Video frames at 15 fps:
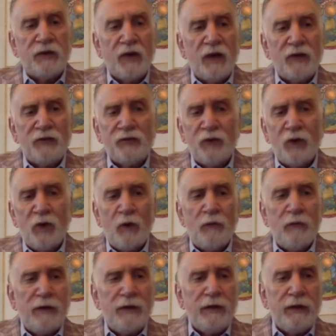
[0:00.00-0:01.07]
touch
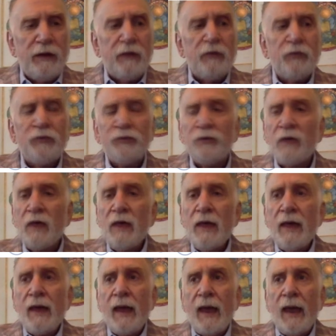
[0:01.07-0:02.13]
over the years
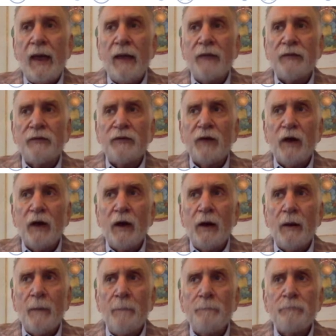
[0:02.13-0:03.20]
and
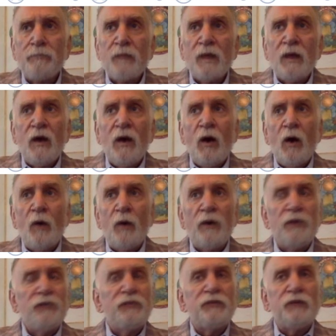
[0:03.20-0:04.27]

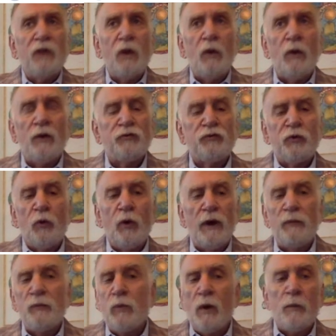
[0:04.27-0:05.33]
always,
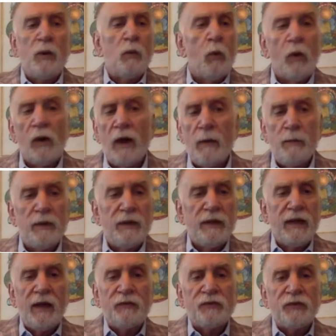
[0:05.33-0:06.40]
enjoyed when we were able to
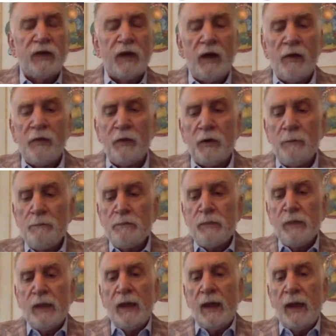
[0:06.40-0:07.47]
get together.
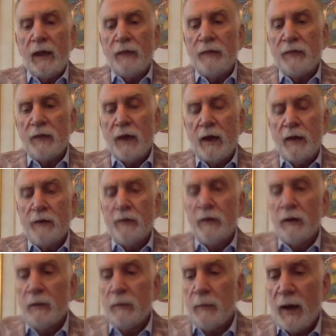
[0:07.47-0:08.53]
And then
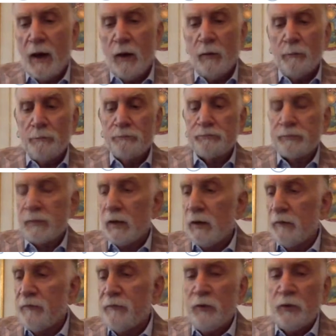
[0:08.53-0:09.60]
about
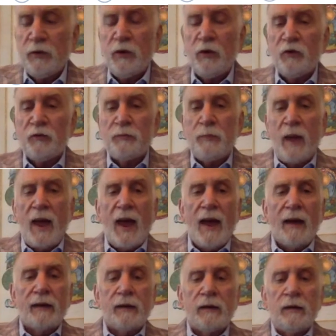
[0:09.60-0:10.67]
a few years
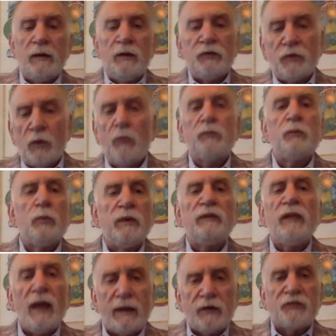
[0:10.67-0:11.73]
back,
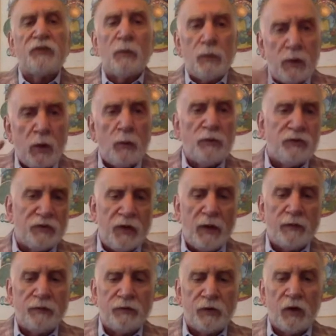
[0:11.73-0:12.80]
we always
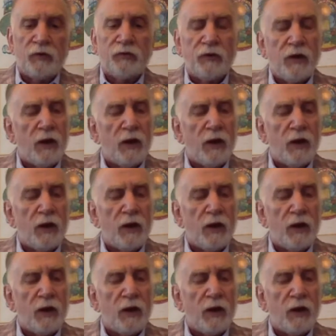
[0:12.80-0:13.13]
stayed in touch. And